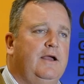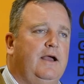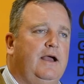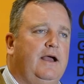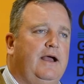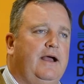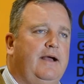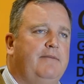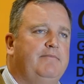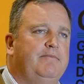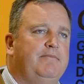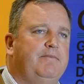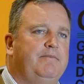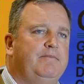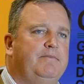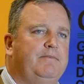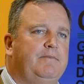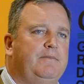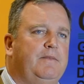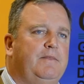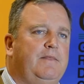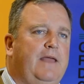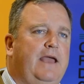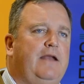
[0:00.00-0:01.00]
Um,
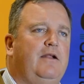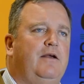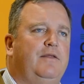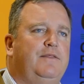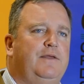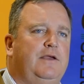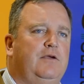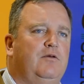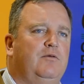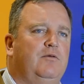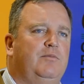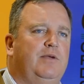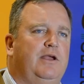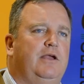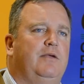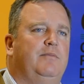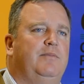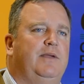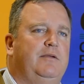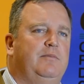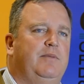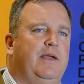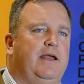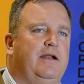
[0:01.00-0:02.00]
that I think will be a
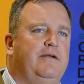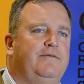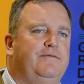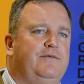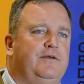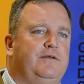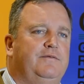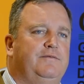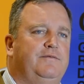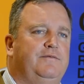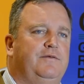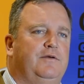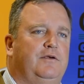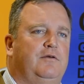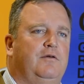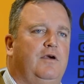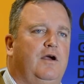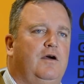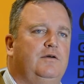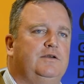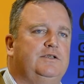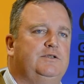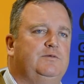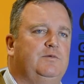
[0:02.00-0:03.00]
big benefit for
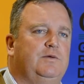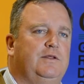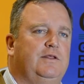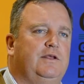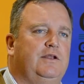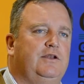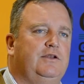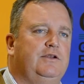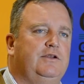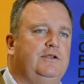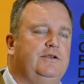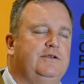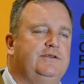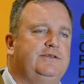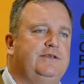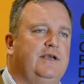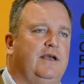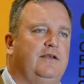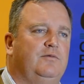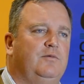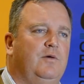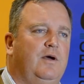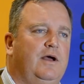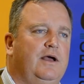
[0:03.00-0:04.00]
growers within New
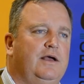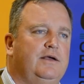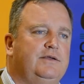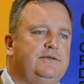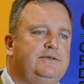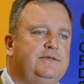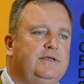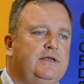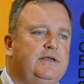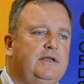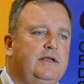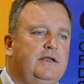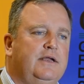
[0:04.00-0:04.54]
South Wales.